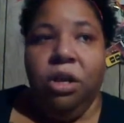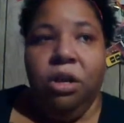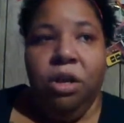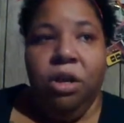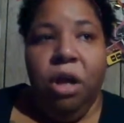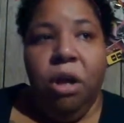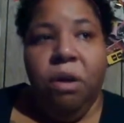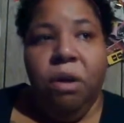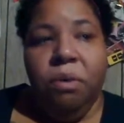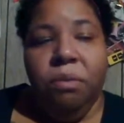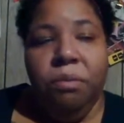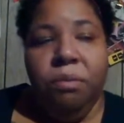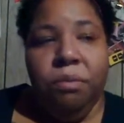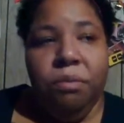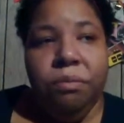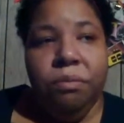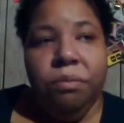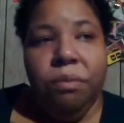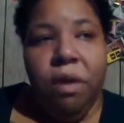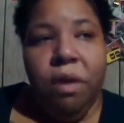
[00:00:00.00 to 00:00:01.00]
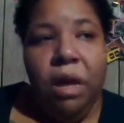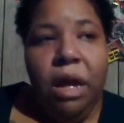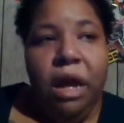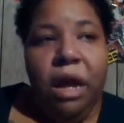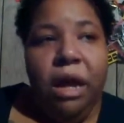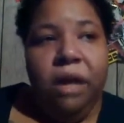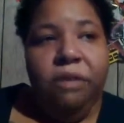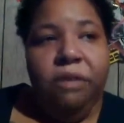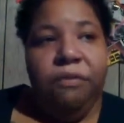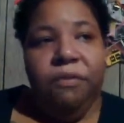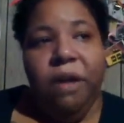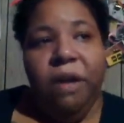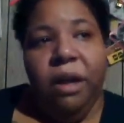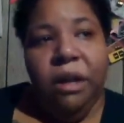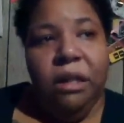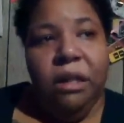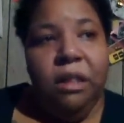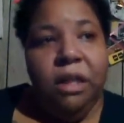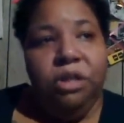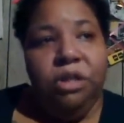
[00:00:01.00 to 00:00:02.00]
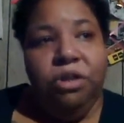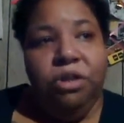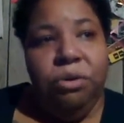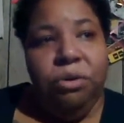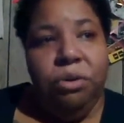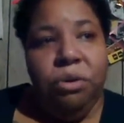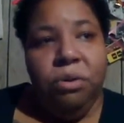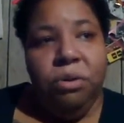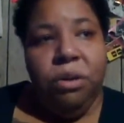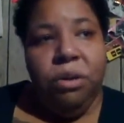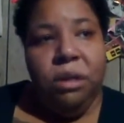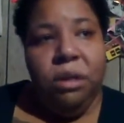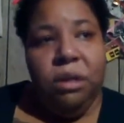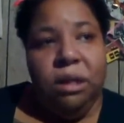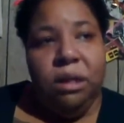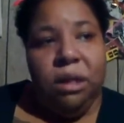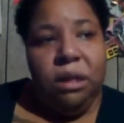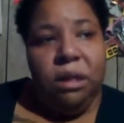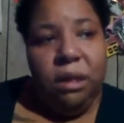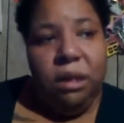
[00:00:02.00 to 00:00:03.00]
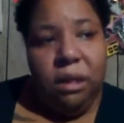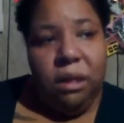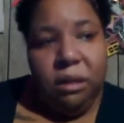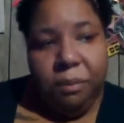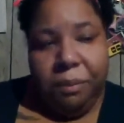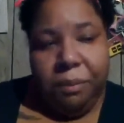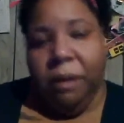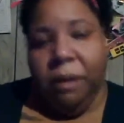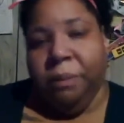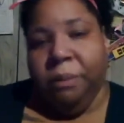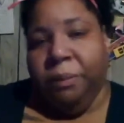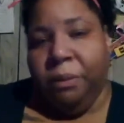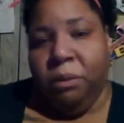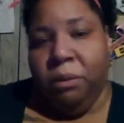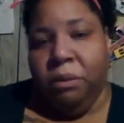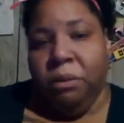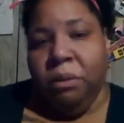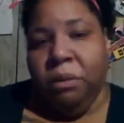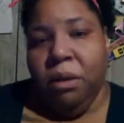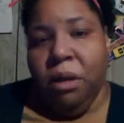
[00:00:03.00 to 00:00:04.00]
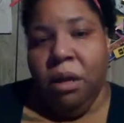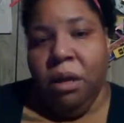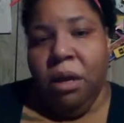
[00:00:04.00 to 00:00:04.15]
you know, it's funny that you do this to these people,